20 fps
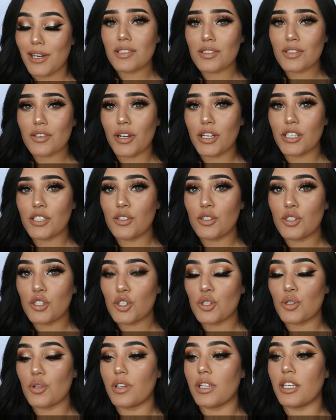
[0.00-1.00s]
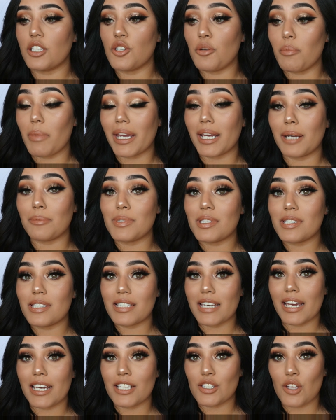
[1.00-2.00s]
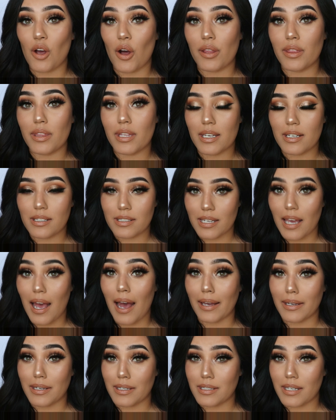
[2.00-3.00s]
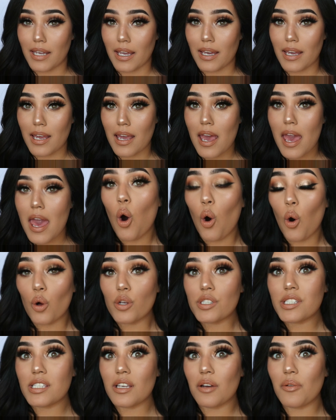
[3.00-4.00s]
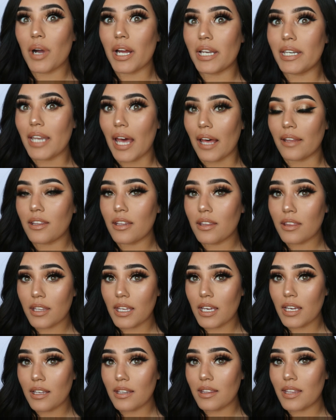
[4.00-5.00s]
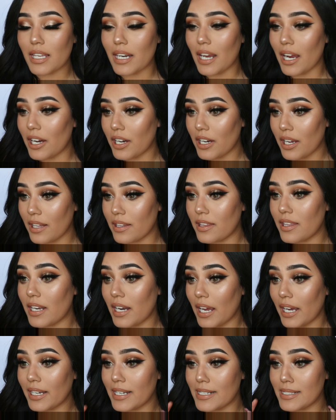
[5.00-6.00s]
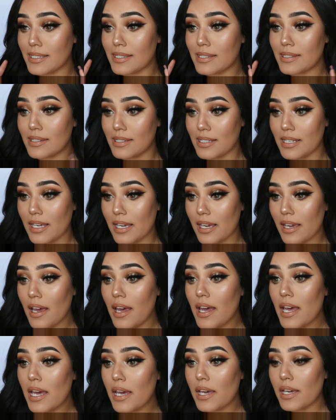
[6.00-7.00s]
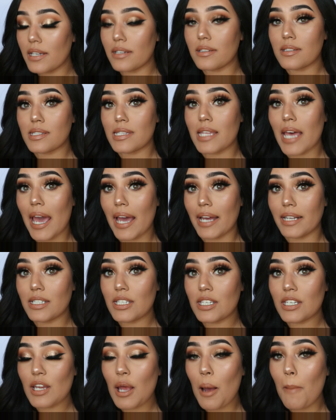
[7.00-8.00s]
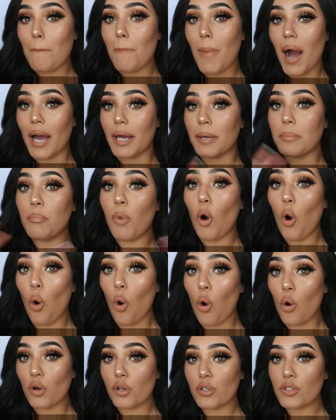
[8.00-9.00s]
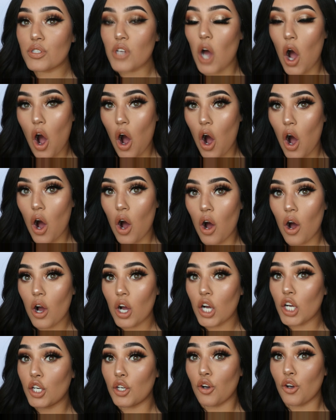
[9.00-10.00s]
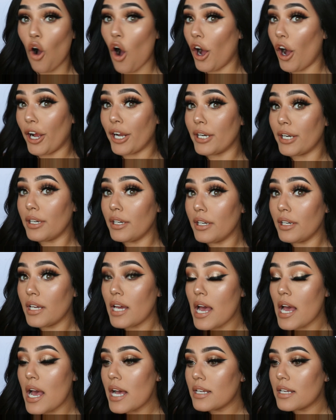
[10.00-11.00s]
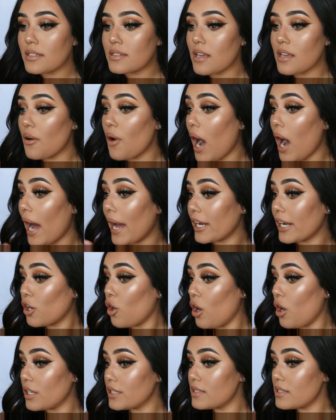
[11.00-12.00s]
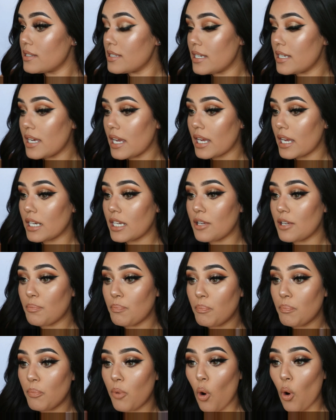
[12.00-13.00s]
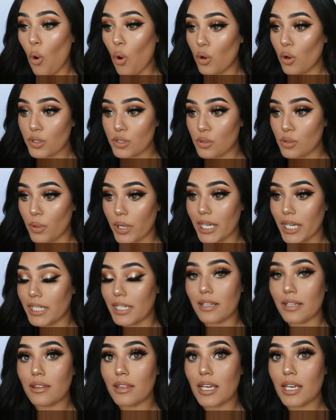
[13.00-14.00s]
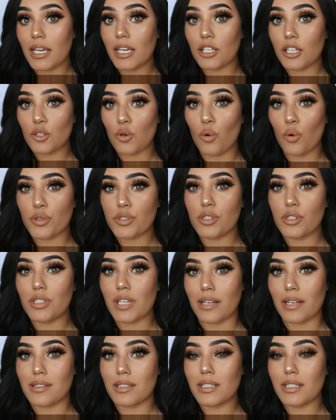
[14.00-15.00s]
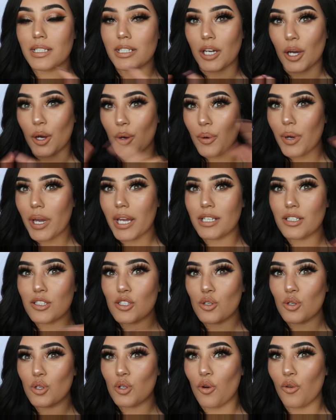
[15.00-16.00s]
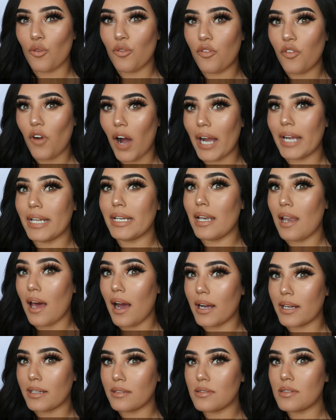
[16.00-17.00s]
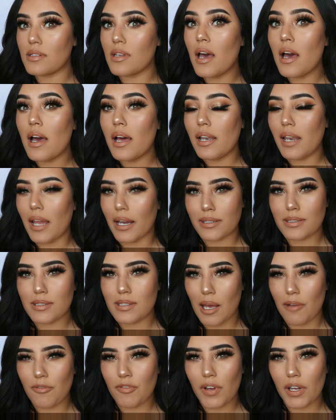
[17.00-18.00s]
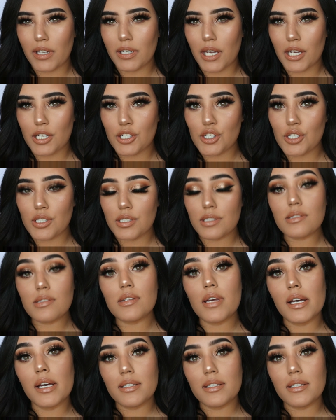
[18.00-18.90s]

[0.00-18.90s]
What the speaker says: This is going to ensure that your makeup stays on the entire day. Also, another thing that I can see is that my pores are gone, so I can't see any pores or anything. It also doesn't go into your fine lines like some foundations.